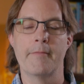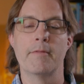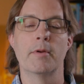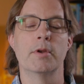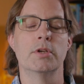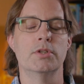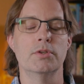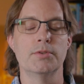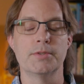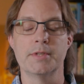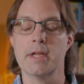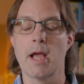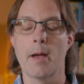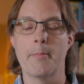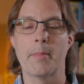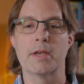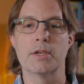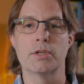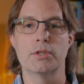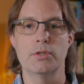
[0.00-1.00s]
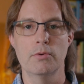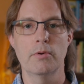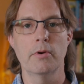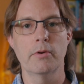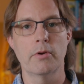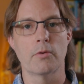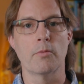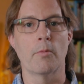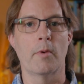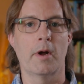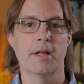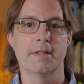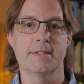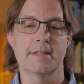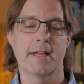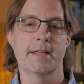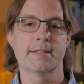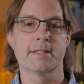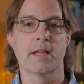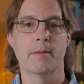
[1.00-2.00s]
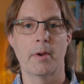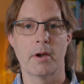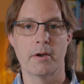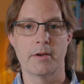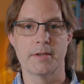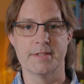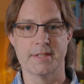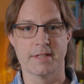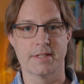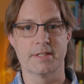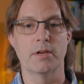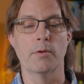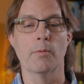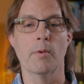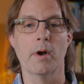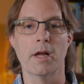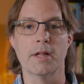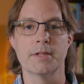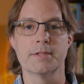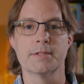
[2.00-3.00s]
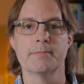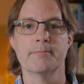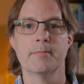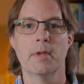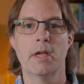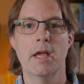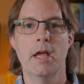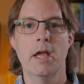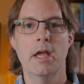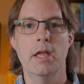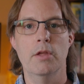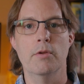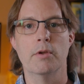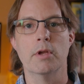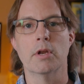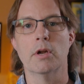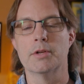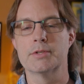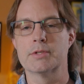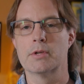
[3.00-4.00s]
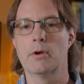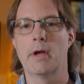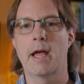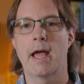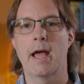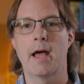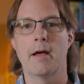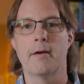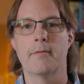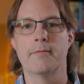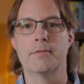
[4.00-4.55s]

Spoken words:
it juicing up at 200 watts as compared to 60 watts. You can also have